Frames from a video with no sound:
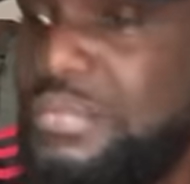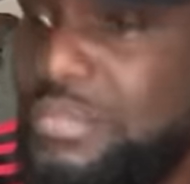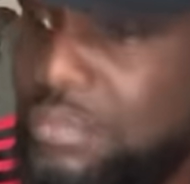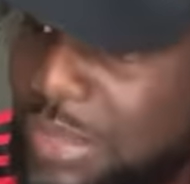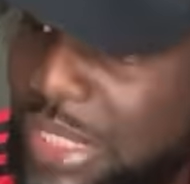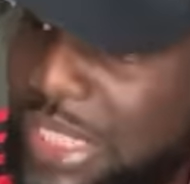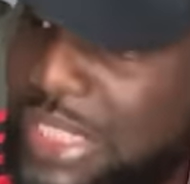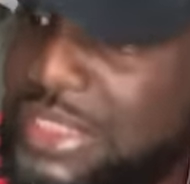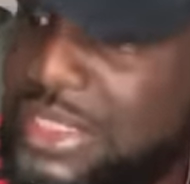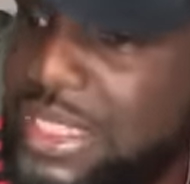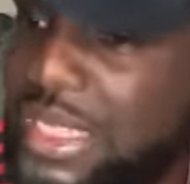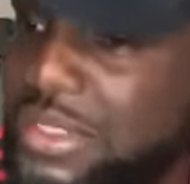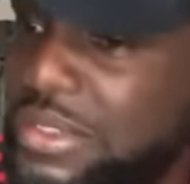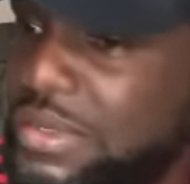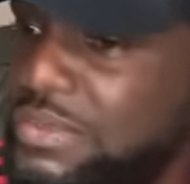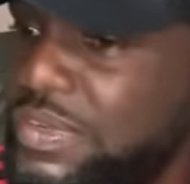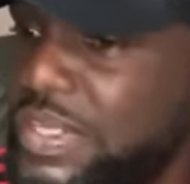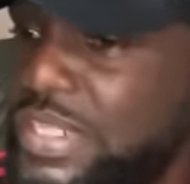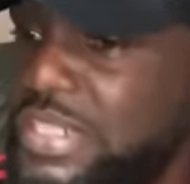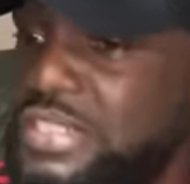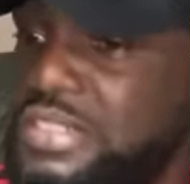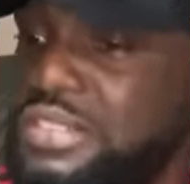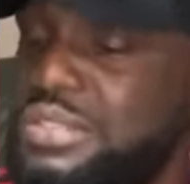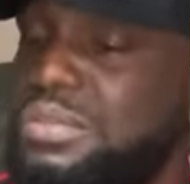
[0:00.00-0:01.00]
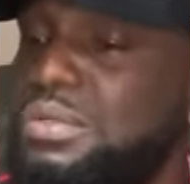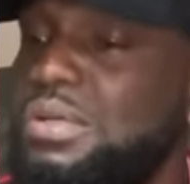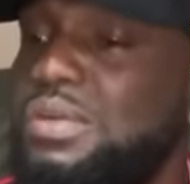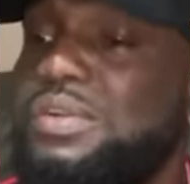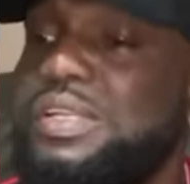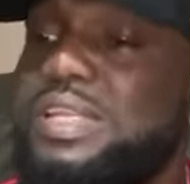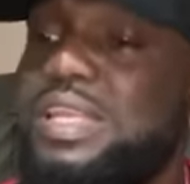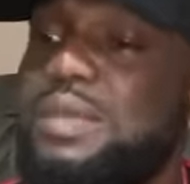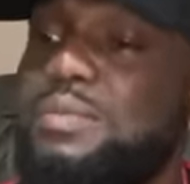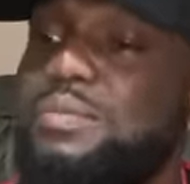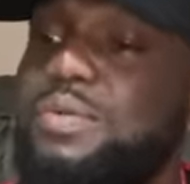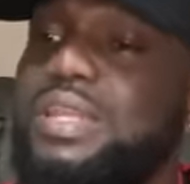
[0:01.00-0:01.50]
Based on enough of the
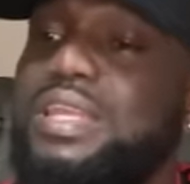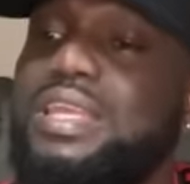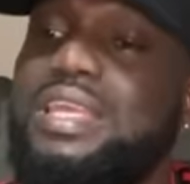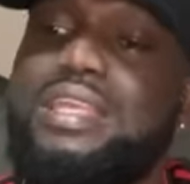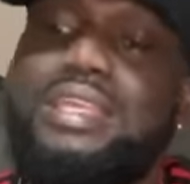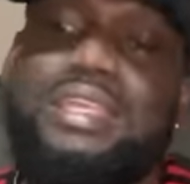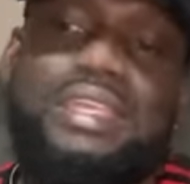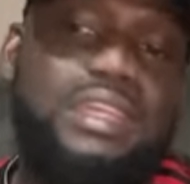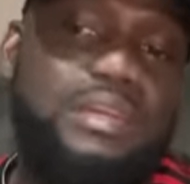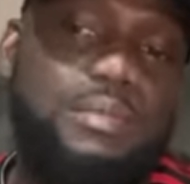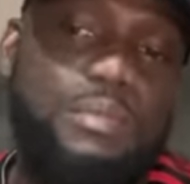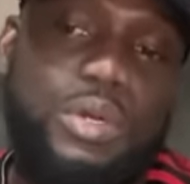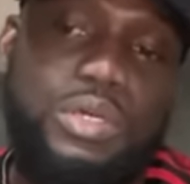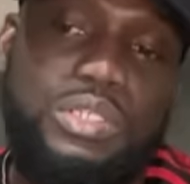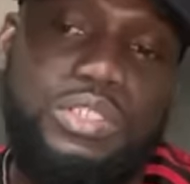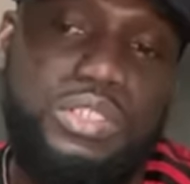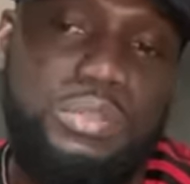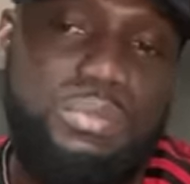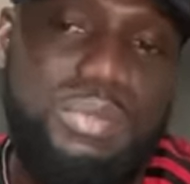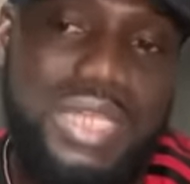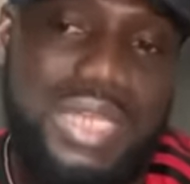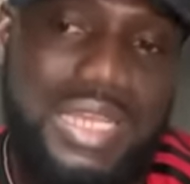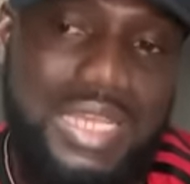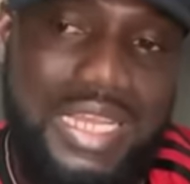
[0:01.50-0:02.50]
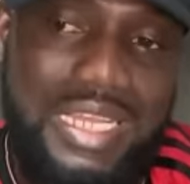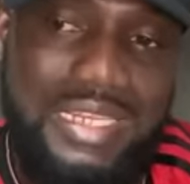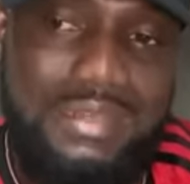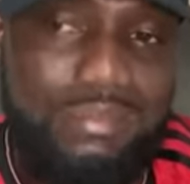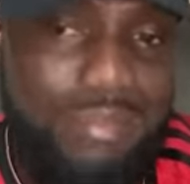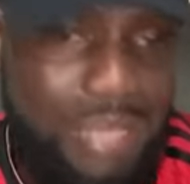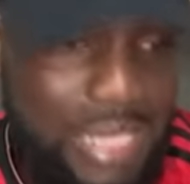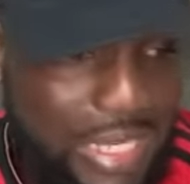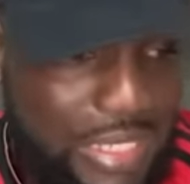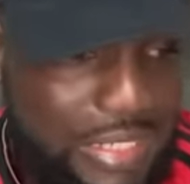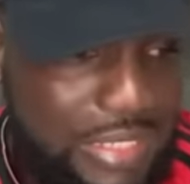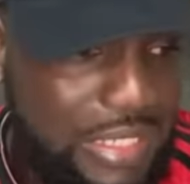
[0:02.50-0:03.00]
story them with them hear about Jamaican
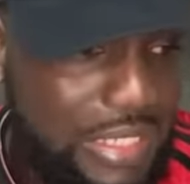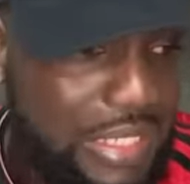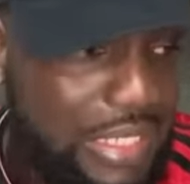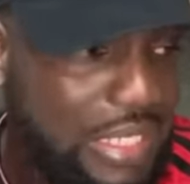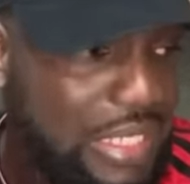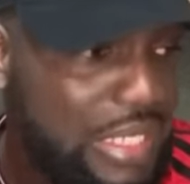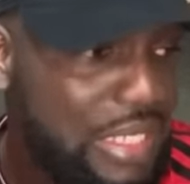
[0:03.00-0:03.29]
man,